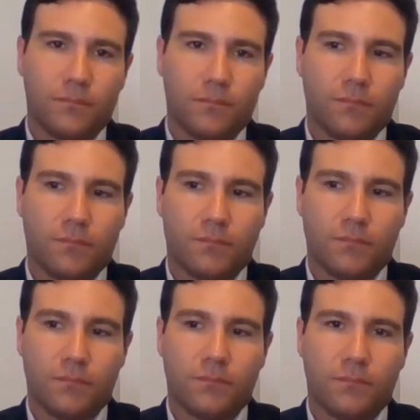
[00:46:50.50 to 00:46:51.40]

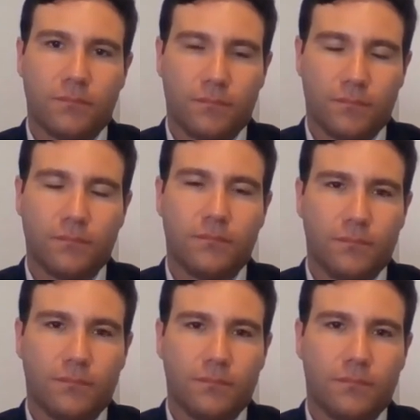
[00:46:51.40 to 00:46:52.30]

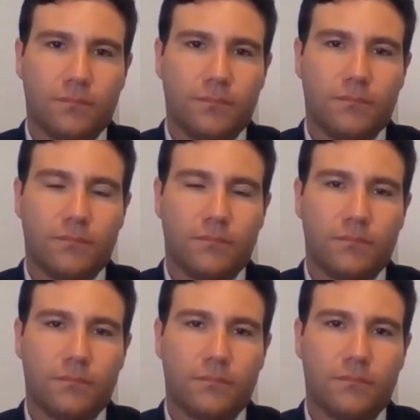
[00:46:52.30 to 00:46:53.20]

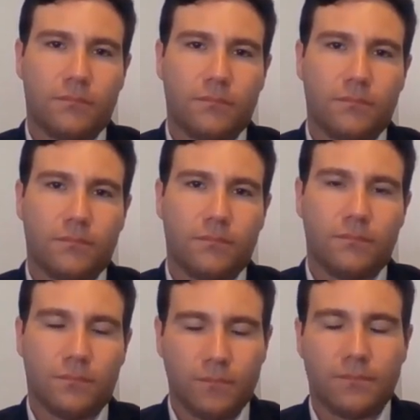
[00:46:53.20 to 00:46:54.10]

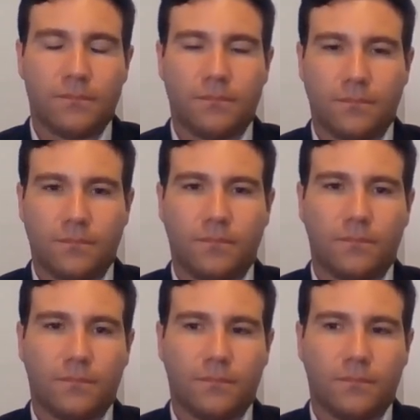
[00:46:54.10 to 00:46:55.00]

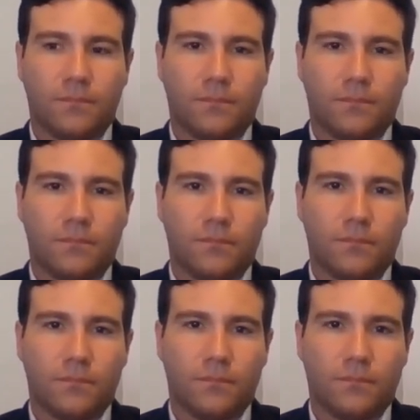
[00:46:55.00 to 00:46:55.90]

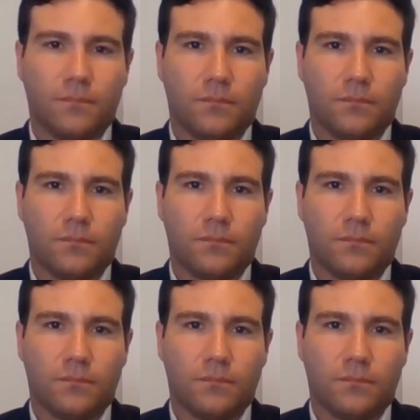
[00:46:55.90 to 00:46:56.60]
[no speech]